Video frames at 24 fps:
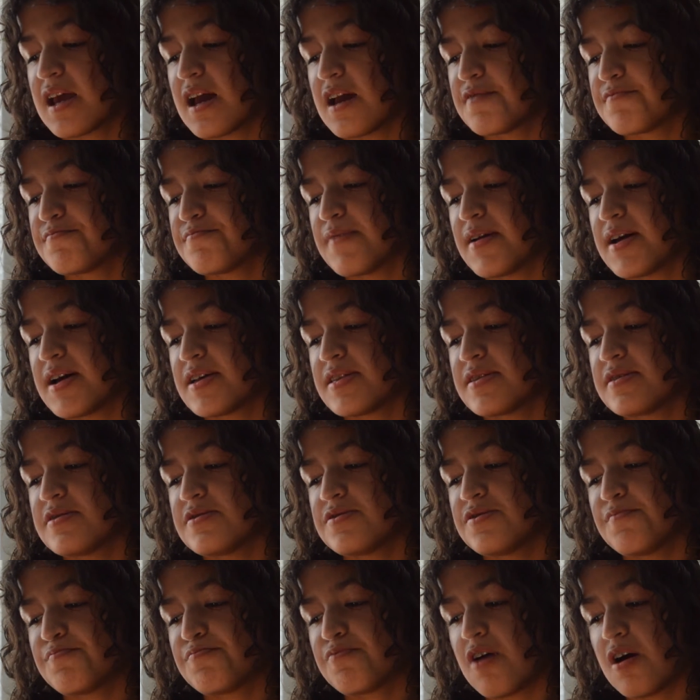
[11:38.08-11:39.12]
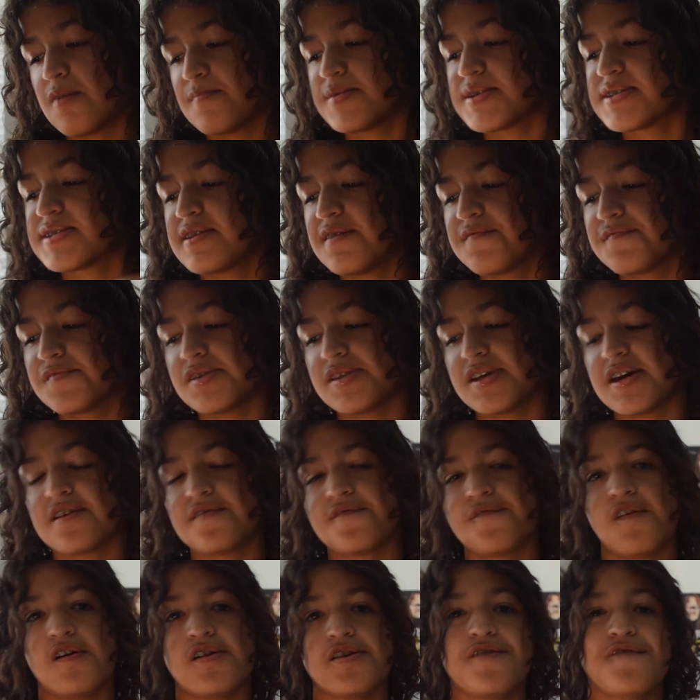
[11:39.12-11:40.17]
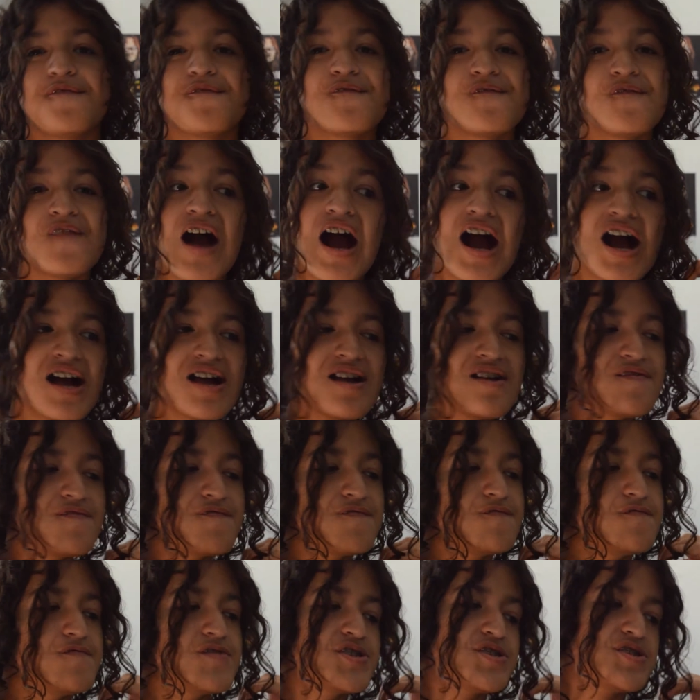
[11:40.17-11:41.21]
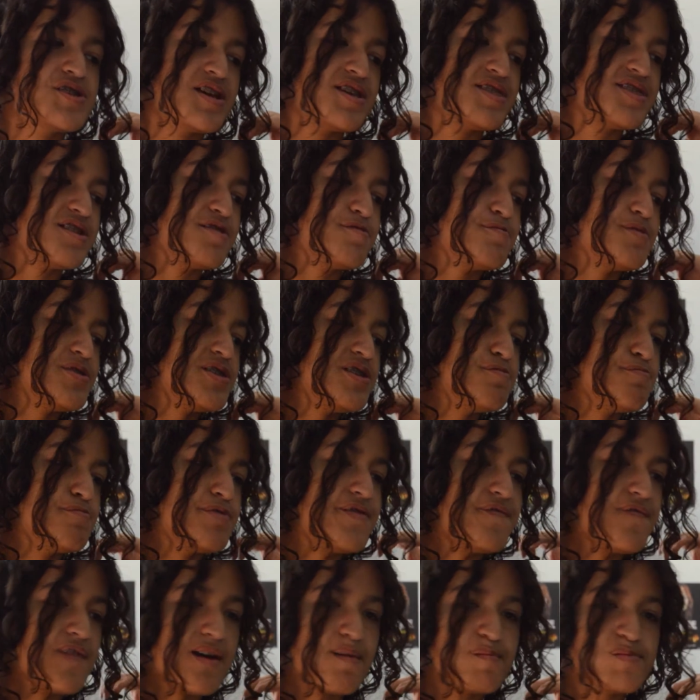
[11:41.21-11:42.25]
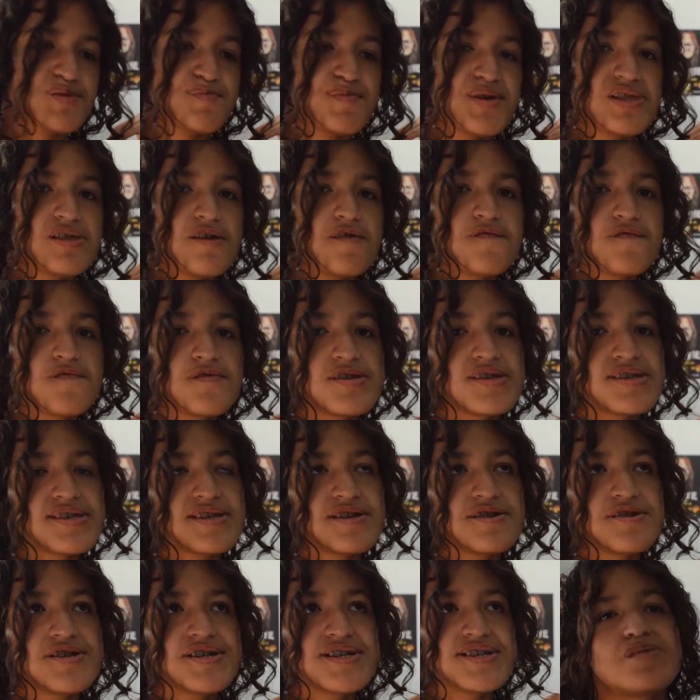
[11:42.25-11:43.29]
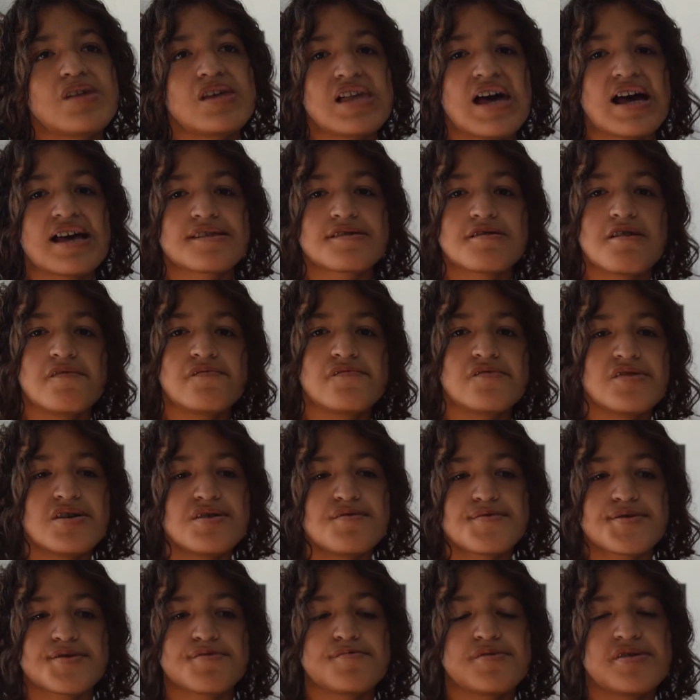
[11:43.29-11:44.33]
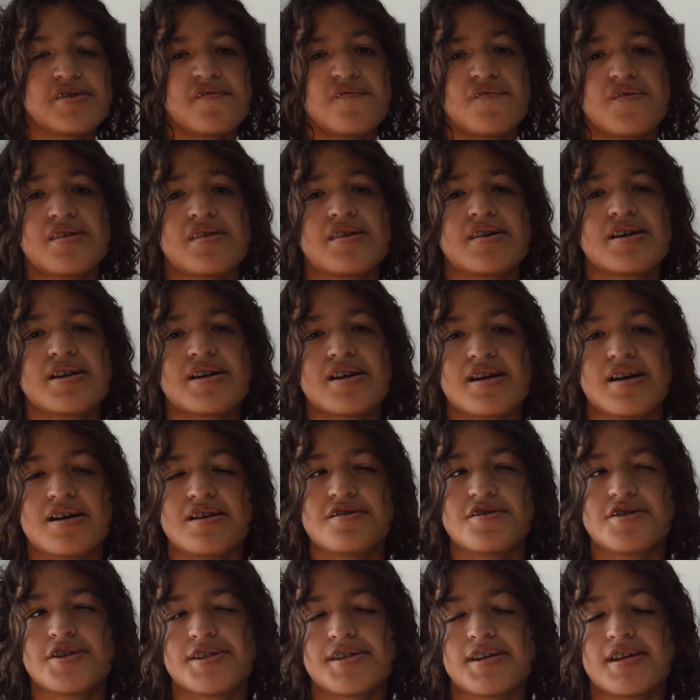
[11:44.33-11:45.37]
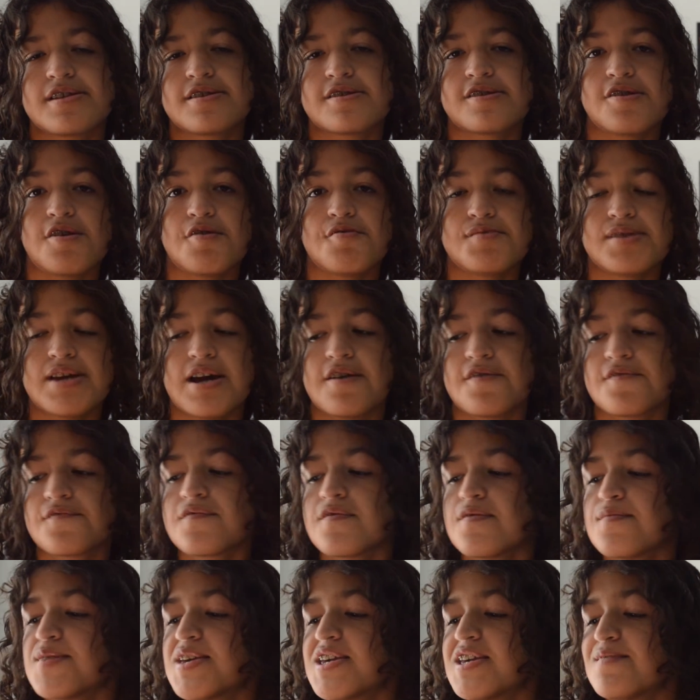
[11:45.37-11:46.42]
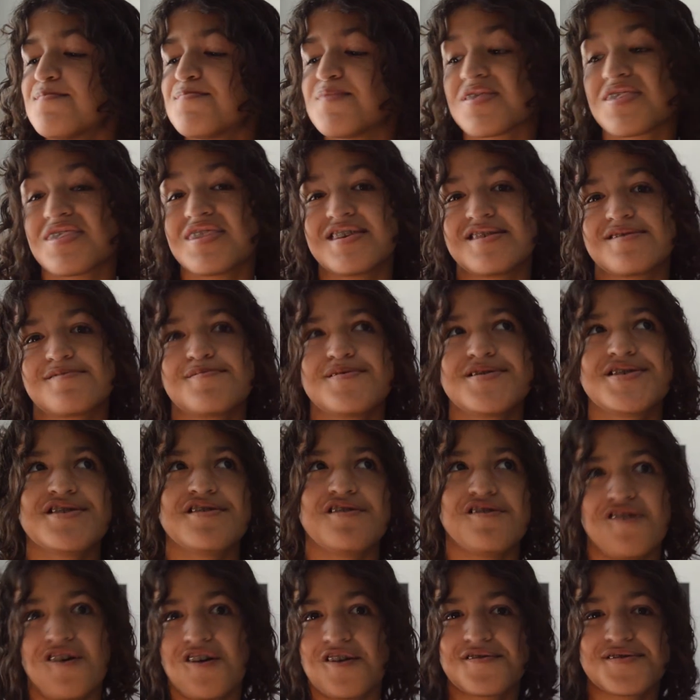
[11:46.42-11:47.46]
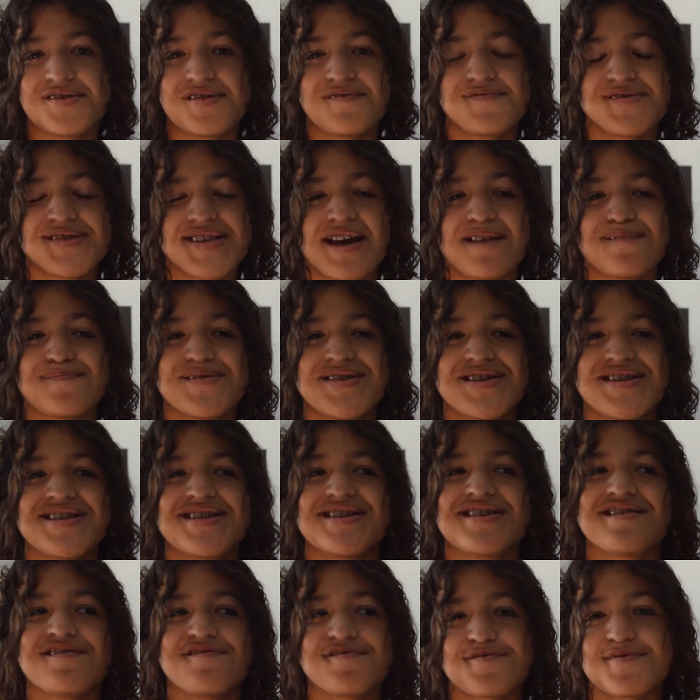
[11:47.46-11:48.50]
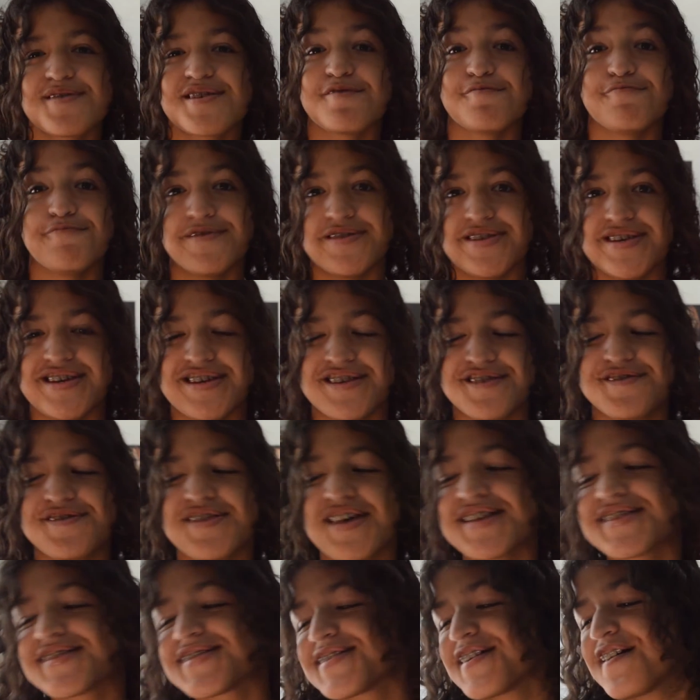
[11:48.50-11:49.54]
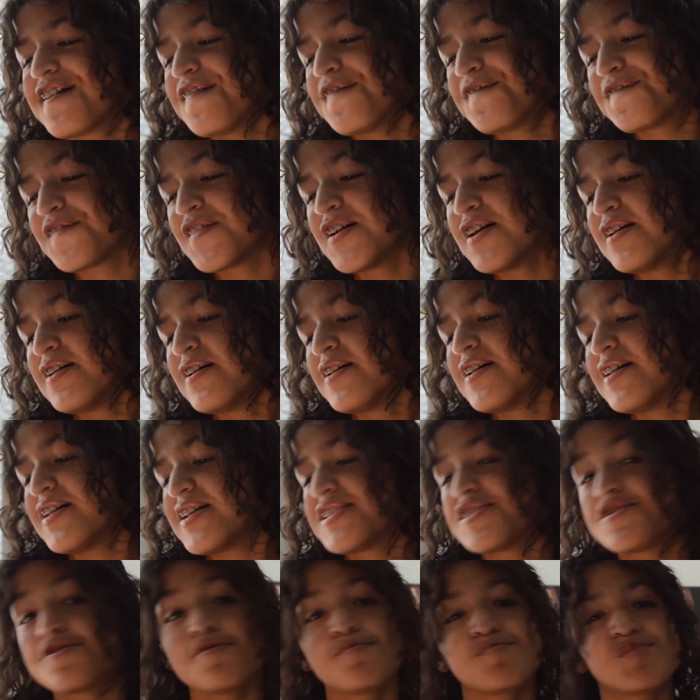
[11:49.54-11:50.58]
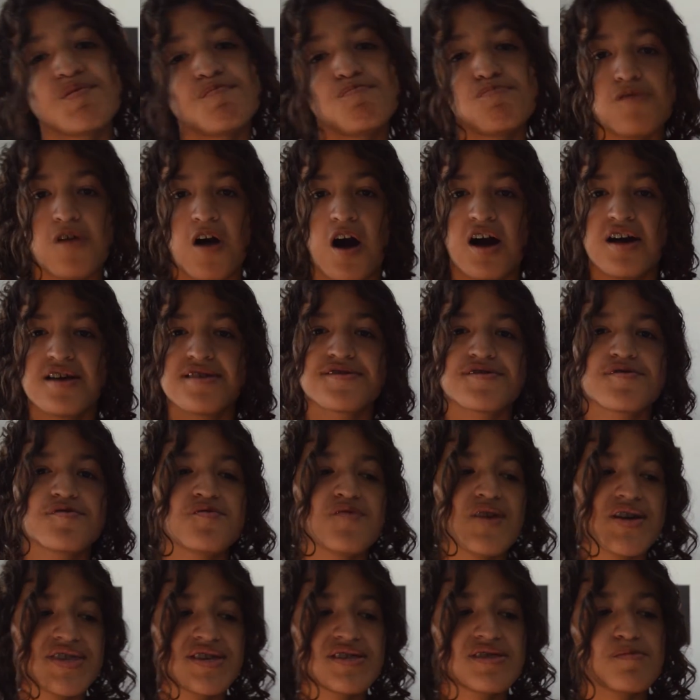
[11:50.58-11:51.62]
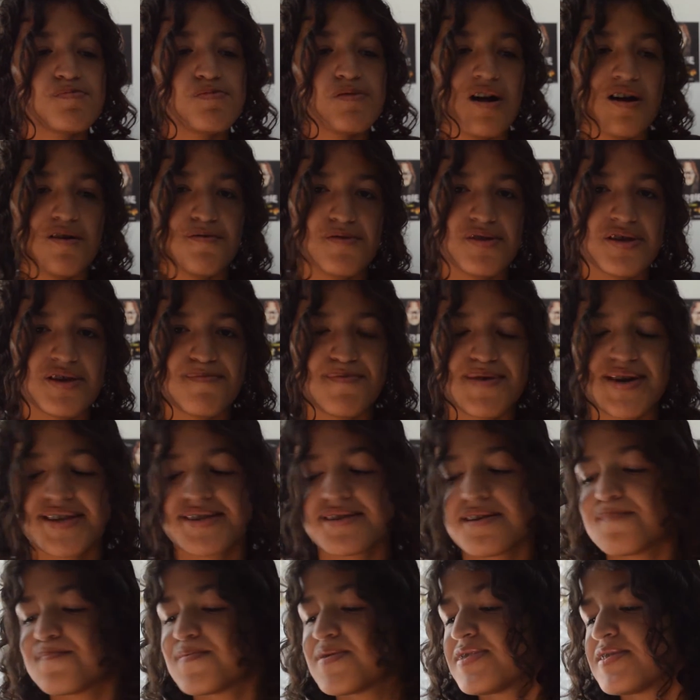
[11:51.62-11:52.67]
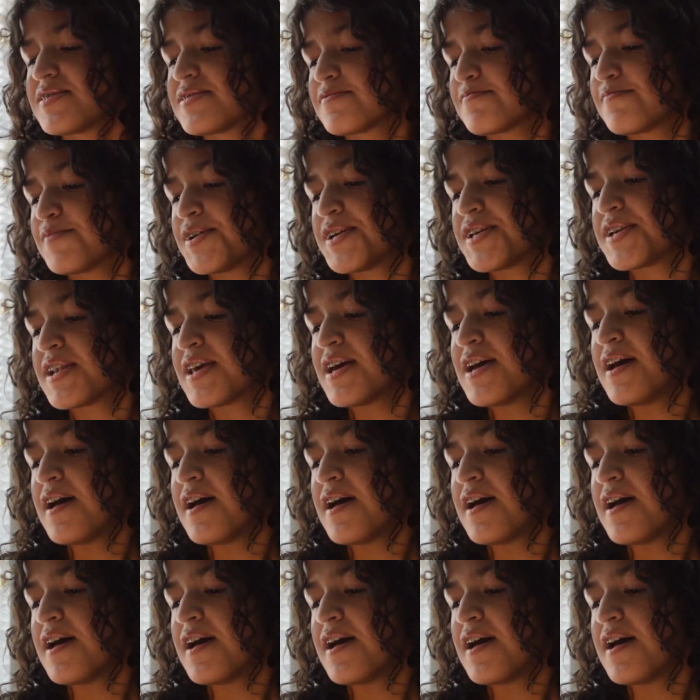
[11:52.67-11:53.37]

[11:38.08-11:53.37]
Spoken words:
I read The Promised Neverland Volume 5, which I think really revamps my love for the series. The last novel, I wasn't really feeling it, kind of just like slowed down for me, but this one, a lot of stuff was happening and I was like really into that stuff in terms of plot, so I think the plot really picks up in this one.